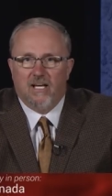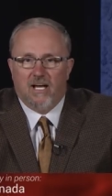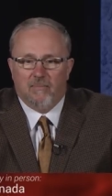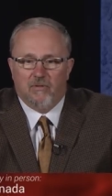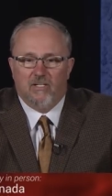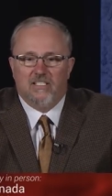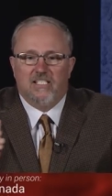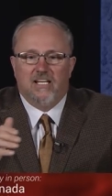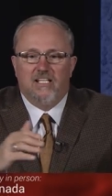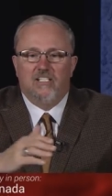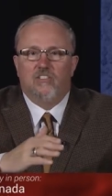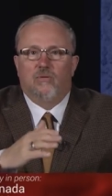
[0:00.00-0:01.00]
I'm going to
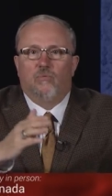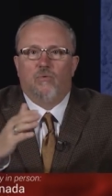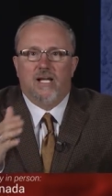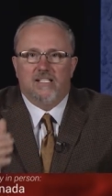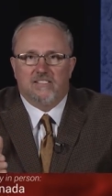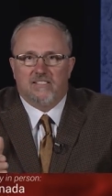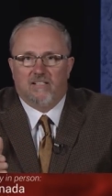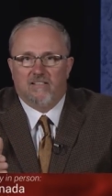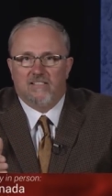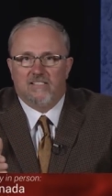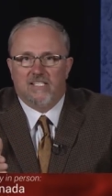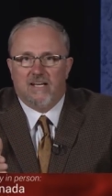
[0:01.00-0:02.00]
tell you to rest on
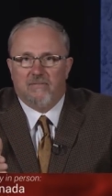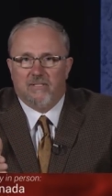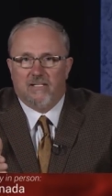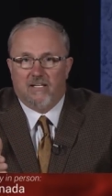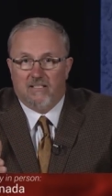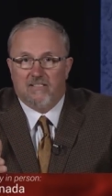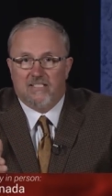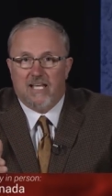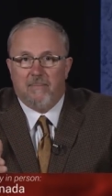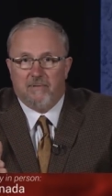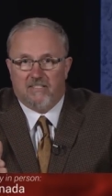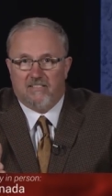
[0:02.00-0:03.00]
the
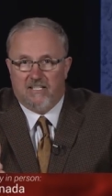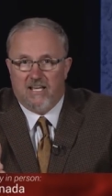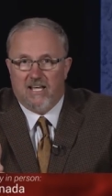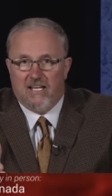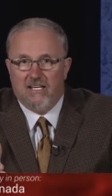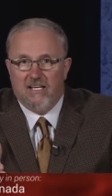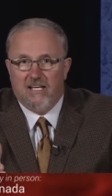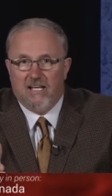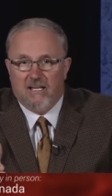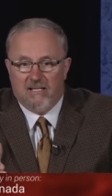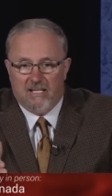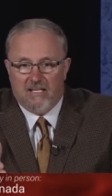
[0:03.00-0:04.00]
Sabbath day.
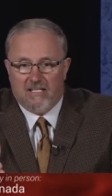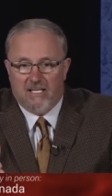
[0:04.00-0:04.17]
And